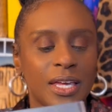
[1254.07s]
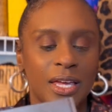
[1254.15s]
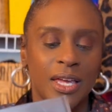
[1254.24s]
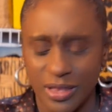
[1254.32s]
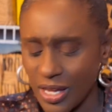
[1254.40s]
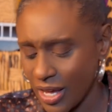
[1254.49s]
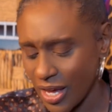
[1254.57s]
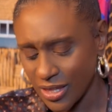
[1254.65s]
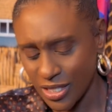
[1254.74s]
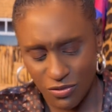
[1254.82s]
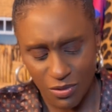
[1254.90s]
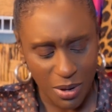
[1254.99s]
I think I got
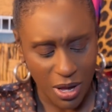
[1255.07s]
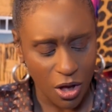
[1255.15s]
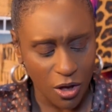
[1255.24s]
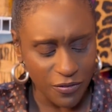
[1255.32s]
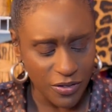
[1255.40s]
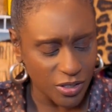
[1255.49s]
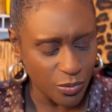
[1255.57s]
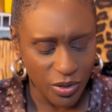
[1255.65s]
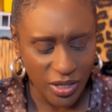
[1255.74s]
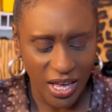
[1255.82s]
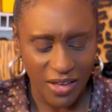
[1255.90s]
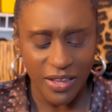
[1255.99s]
this from my office somewhere.
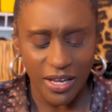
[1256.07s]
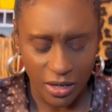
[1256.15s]
They have like